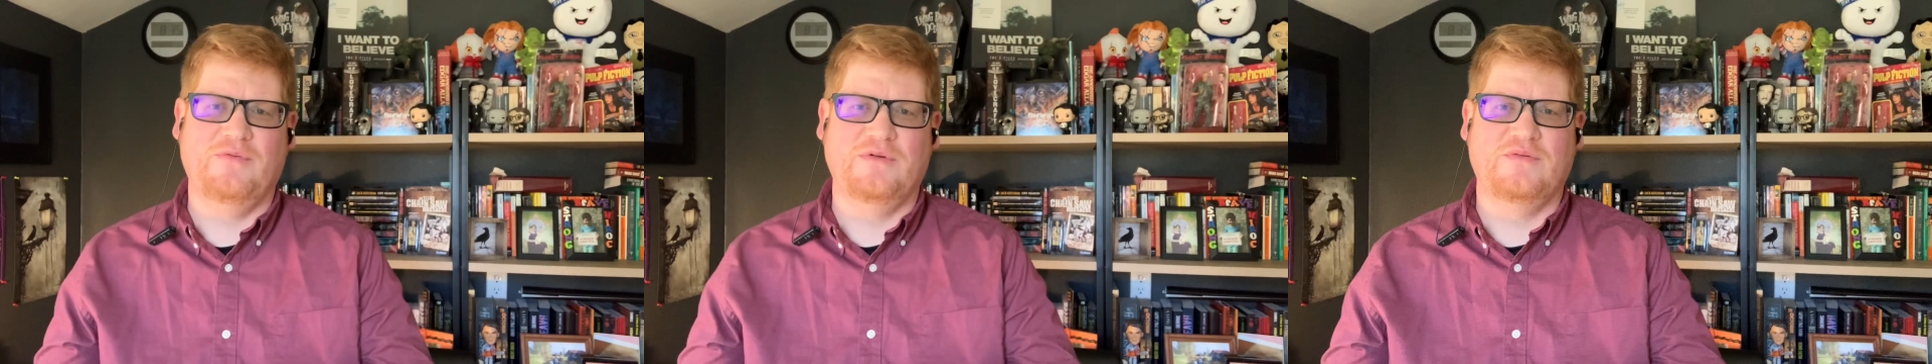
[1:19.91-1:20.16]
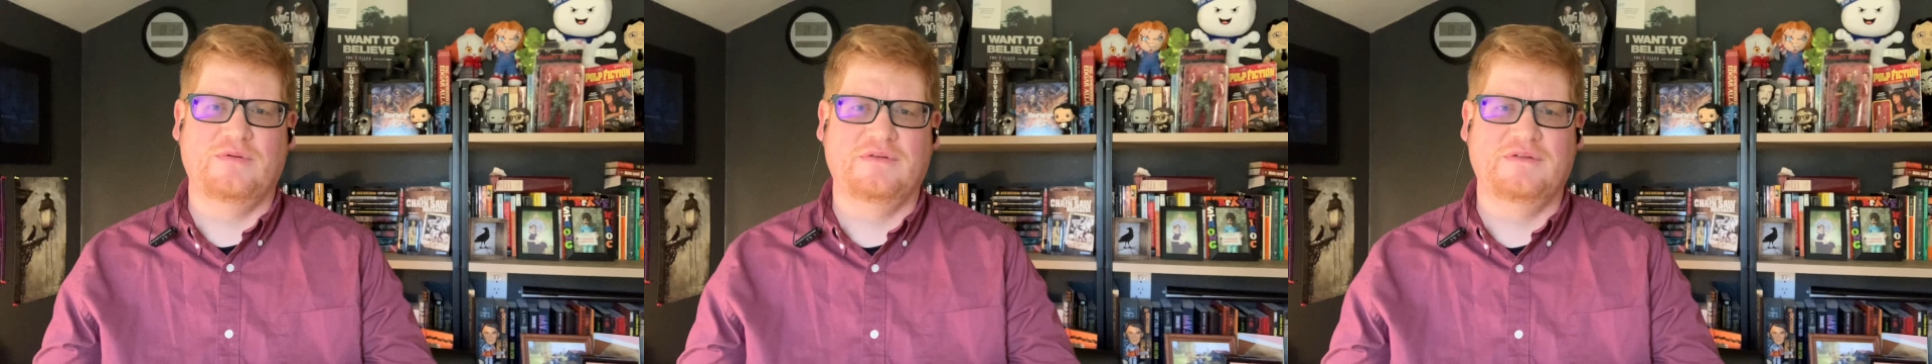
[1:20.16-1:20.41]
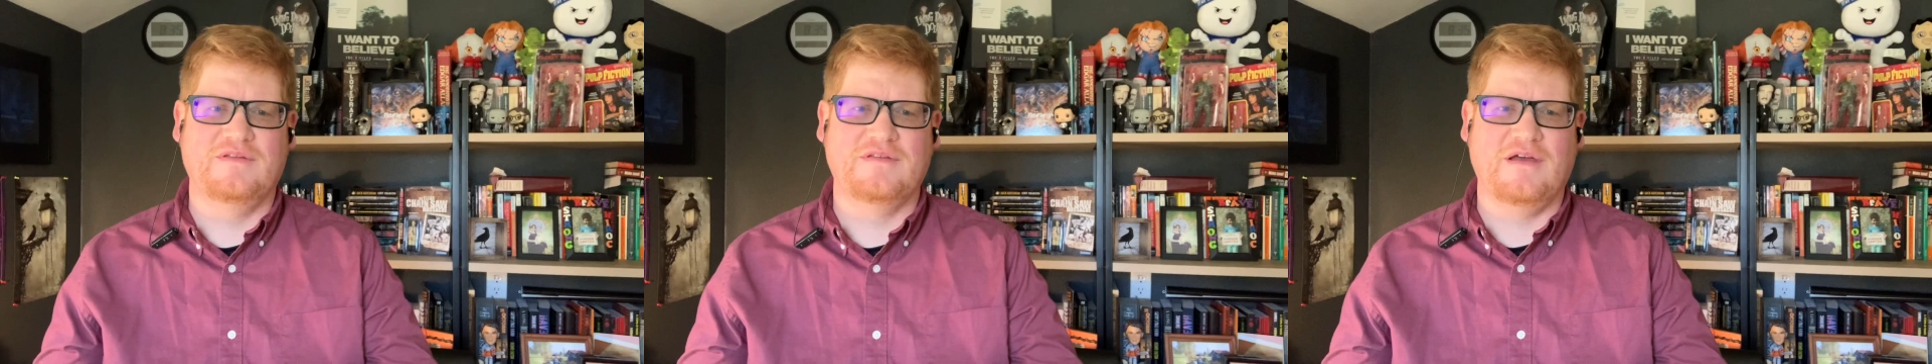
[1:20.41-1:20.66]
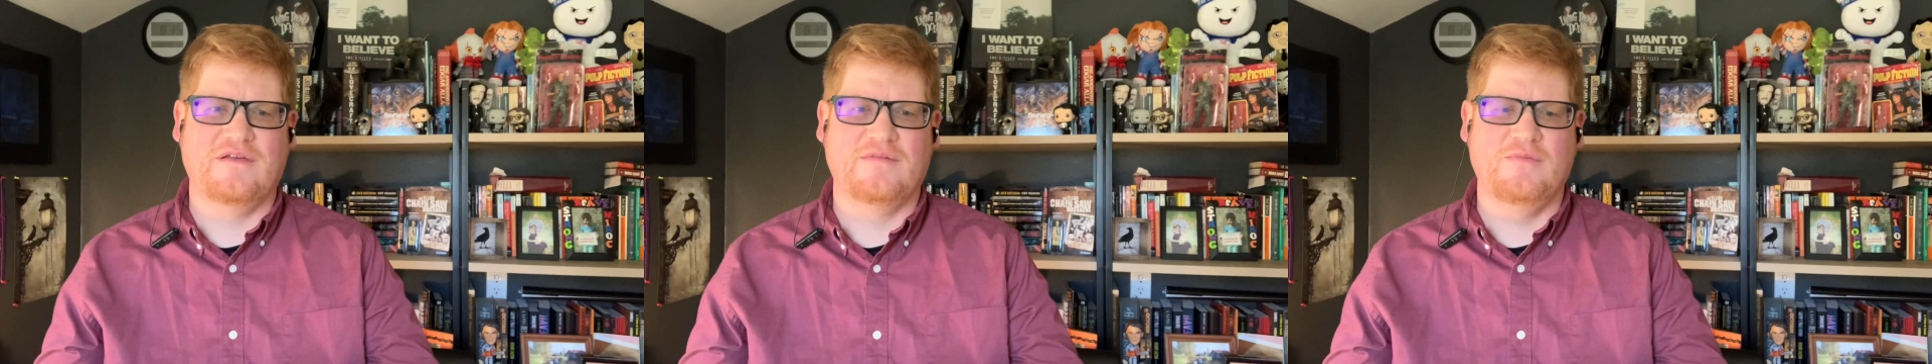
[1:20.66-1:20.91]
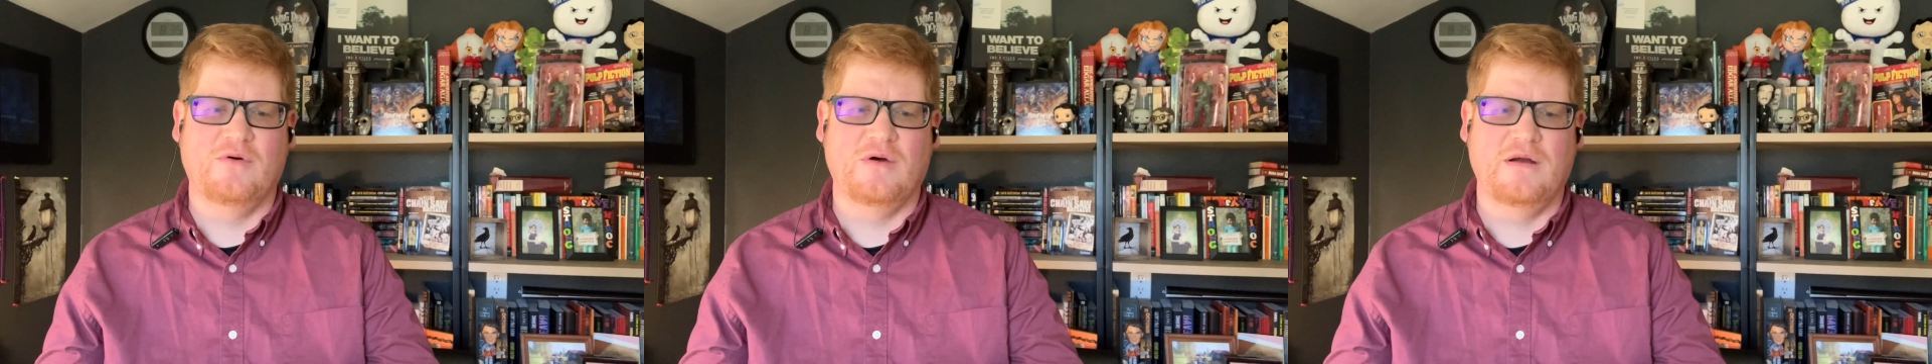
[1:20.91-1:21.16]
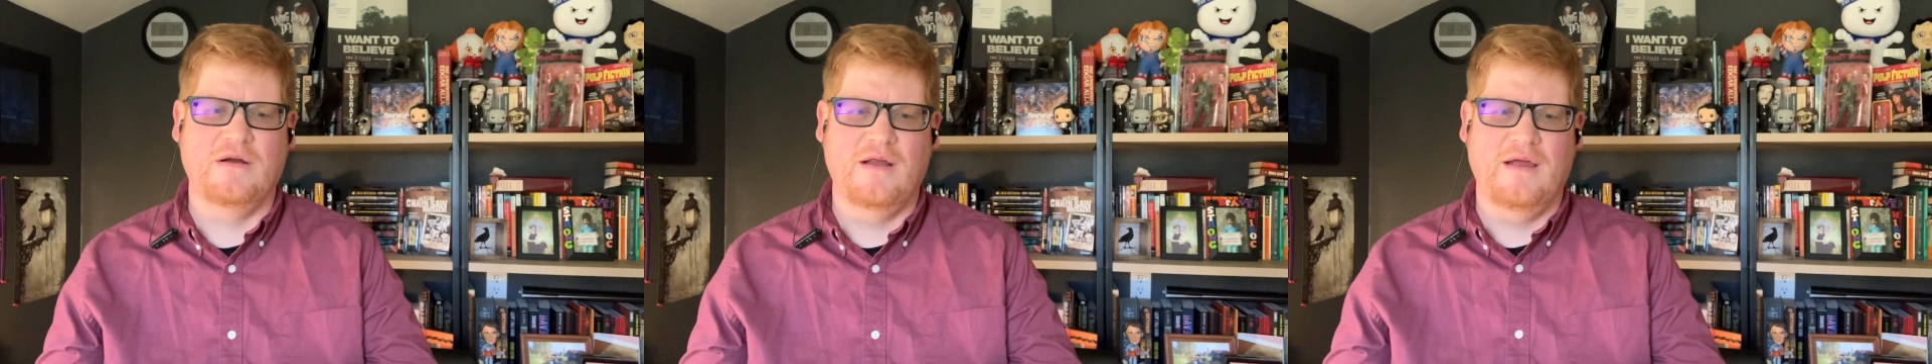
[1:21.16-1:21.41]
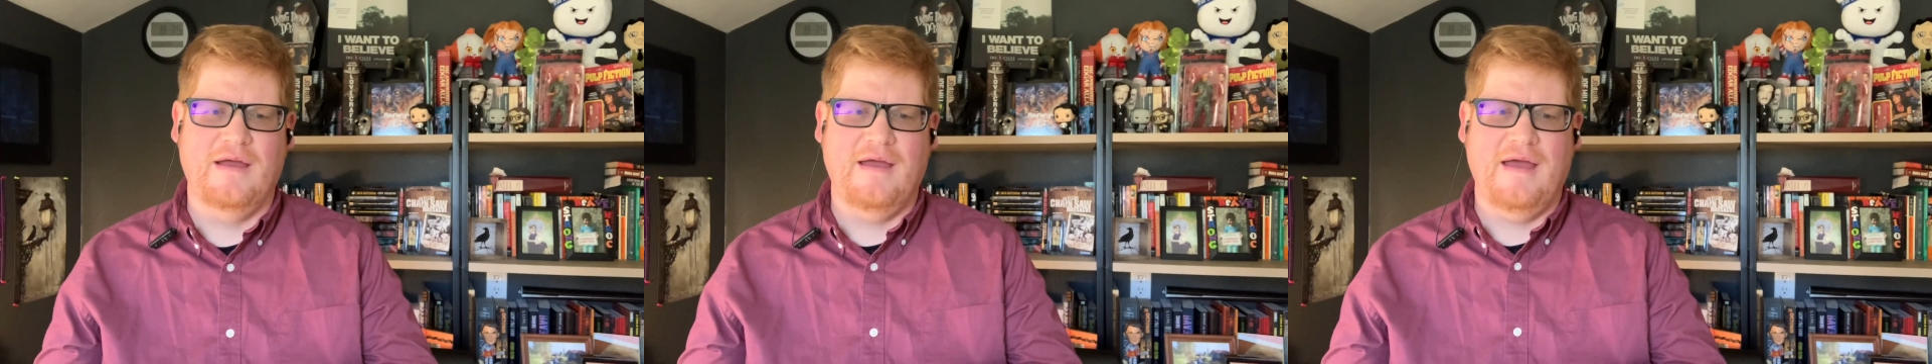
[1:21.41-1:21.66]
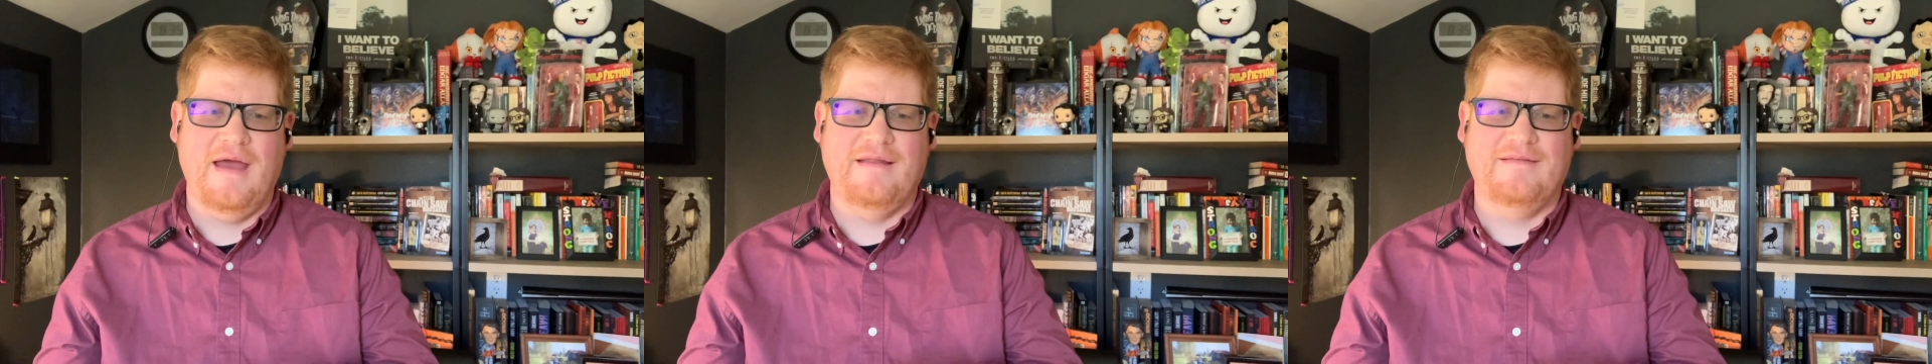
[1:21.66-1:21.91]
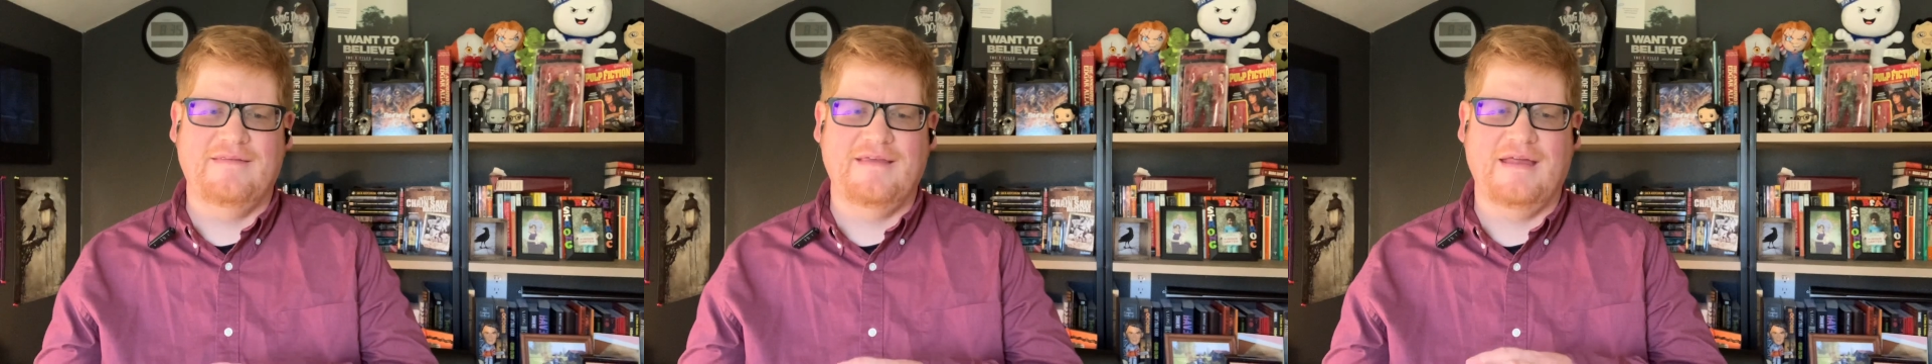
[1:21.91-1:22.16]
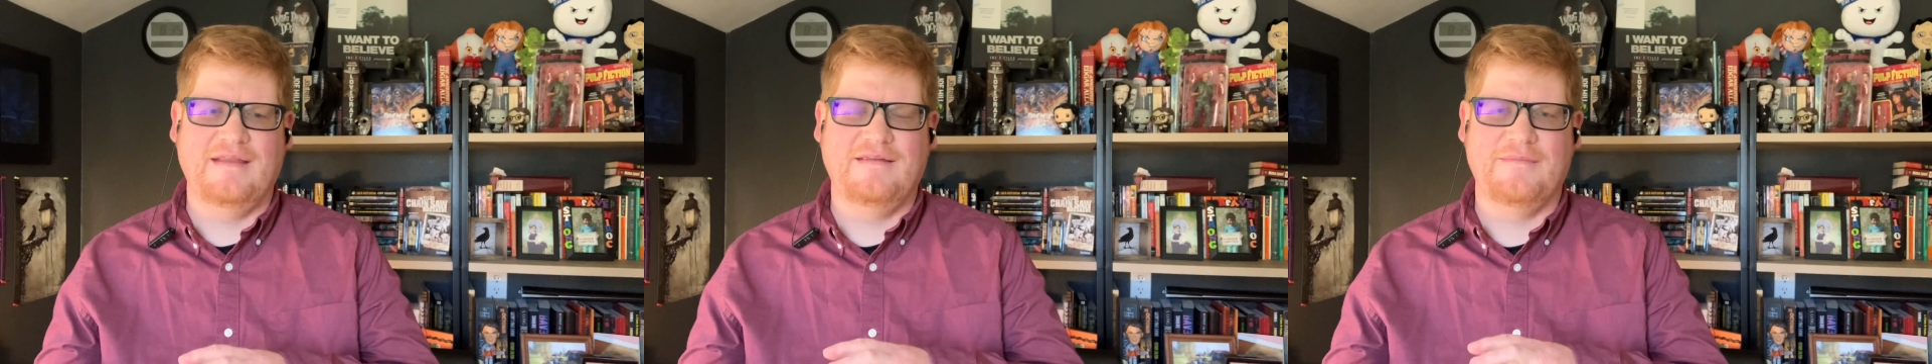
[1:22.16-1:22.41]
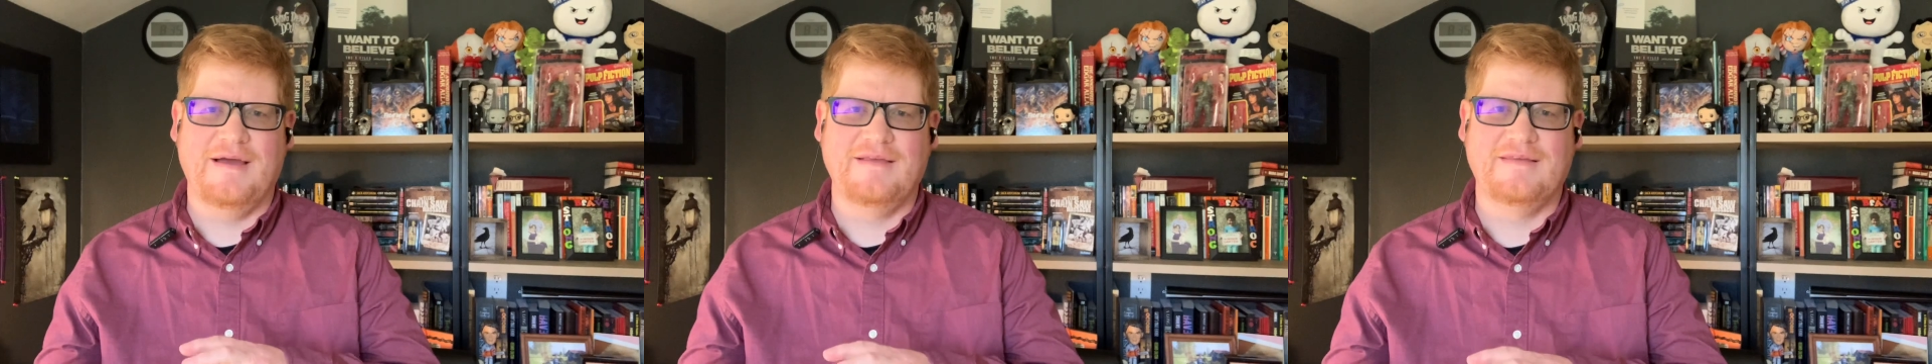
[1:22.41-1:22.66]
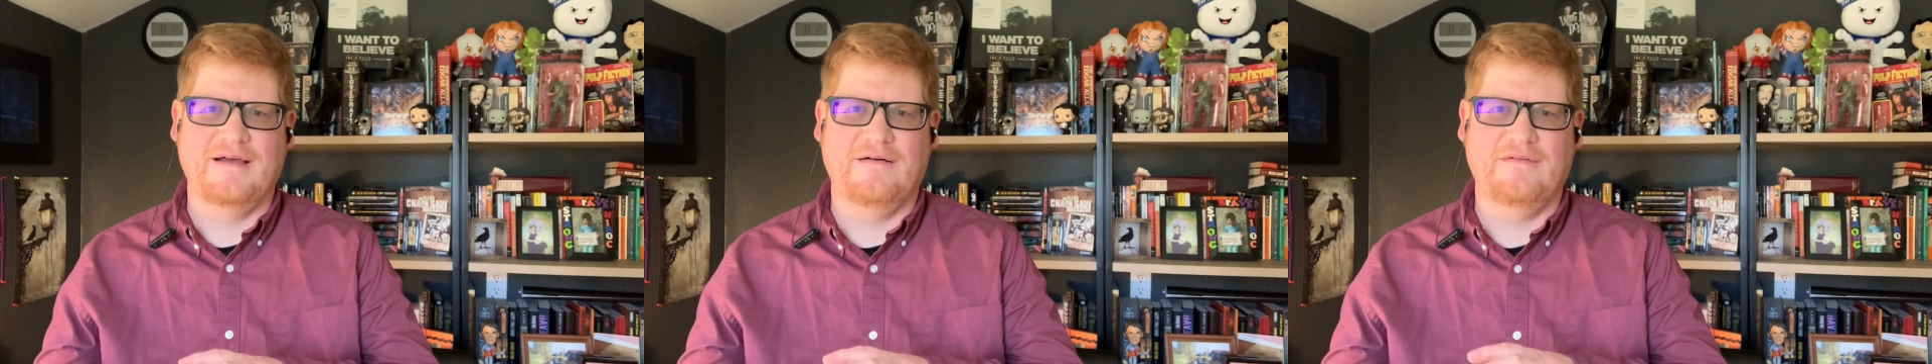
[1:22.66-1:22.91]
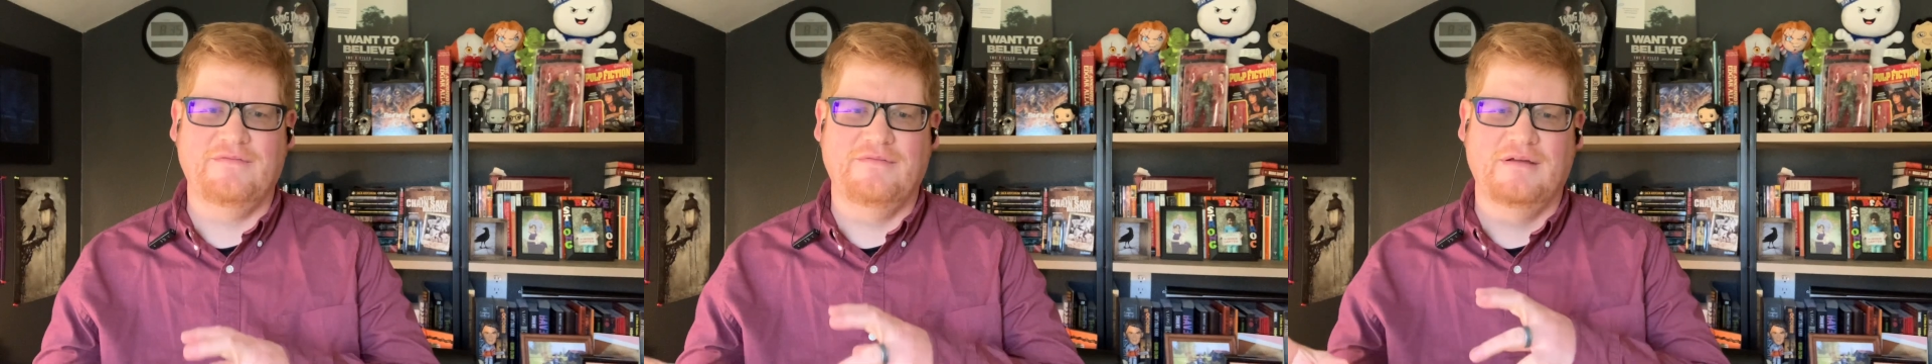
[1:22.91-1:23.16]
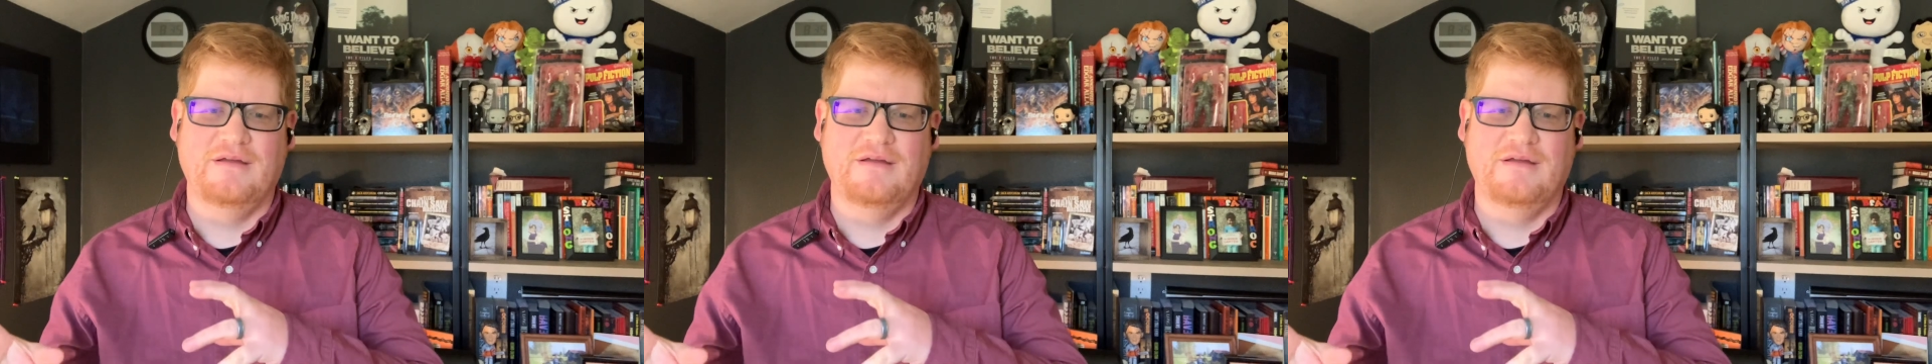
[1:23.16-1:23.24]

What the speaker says: which we'll discuss more, and said to myself,